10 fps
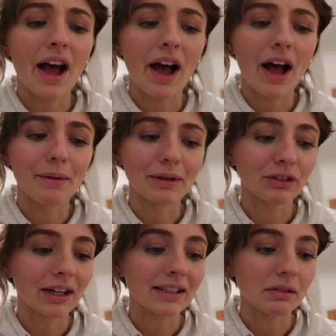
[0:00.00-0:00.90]
And
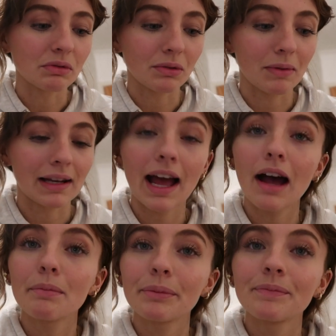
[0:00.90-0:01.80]
Gracie was on my
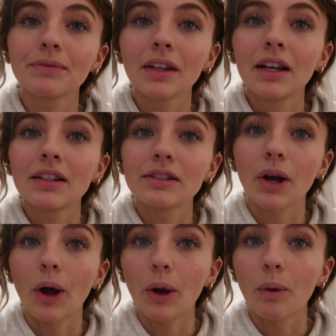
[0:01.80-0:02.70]
lap,
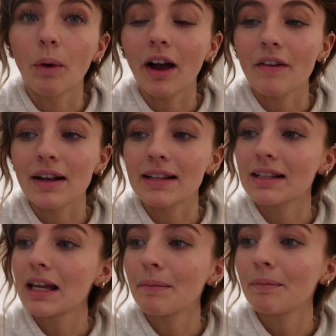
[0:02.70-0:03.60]
so I fell
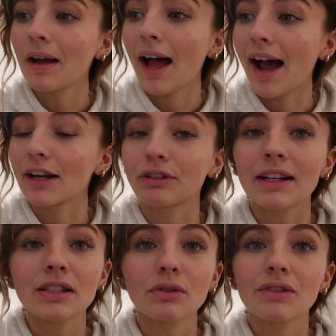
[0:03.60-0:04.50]
asleep. And
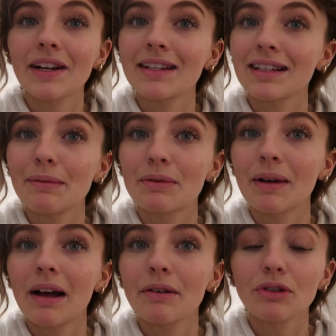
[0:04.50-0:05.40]
Gracie also fell asleep as
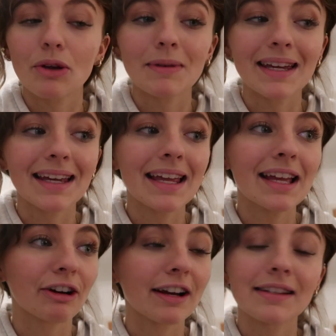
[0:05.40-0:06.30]
well, so
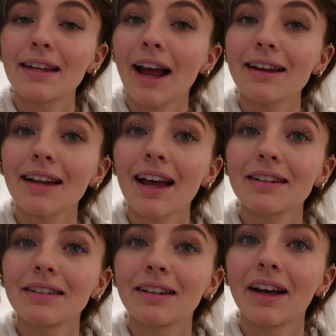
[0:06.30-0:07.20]
me, Gracie and
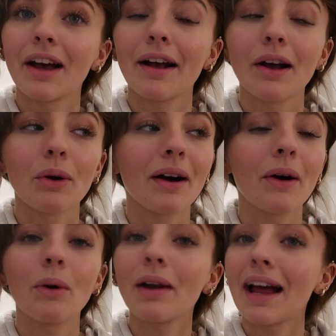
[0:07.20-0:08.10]
Dad
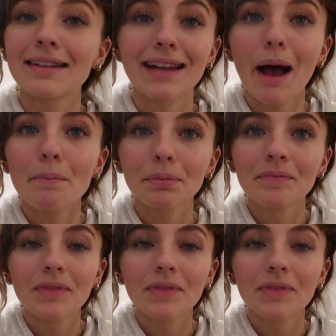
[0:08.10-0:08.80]
all had a nap.